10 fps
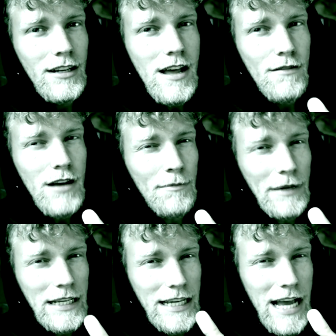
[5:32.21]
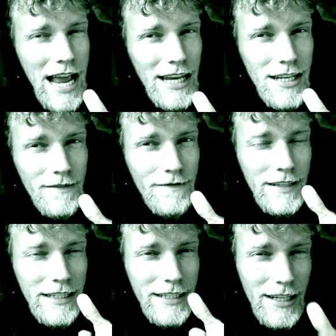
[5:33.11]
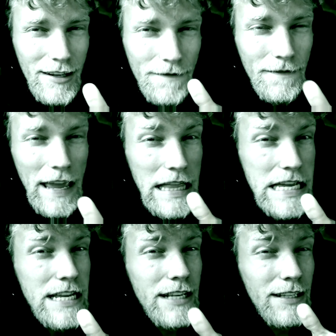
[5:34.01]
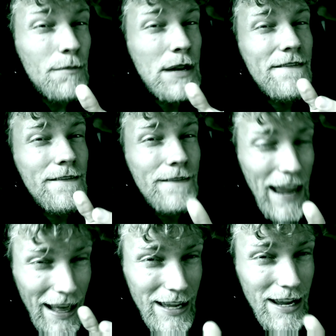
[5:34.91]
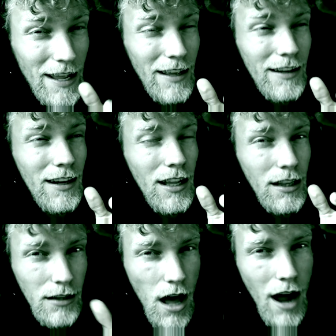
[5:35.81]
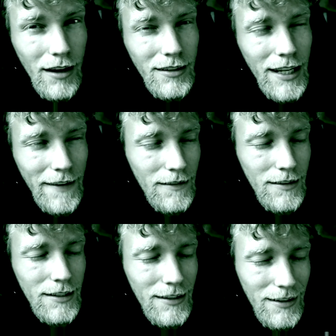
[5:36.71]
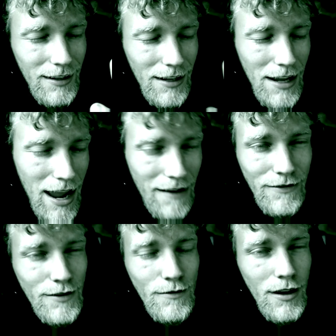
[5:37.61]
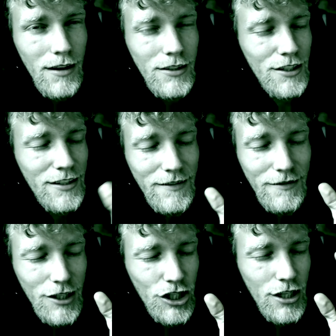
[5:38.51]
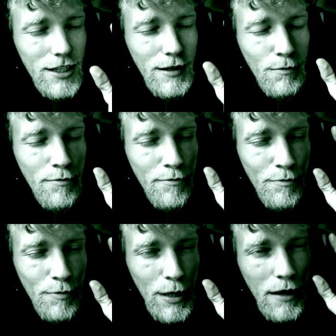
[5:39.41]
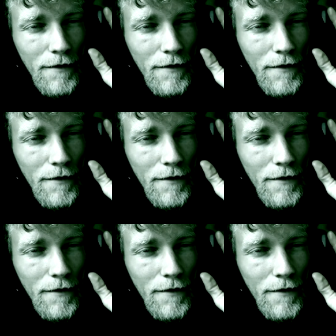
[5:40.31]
Now, I'm kind of sick of failing because I've been failing a lot, like everywhere, just a big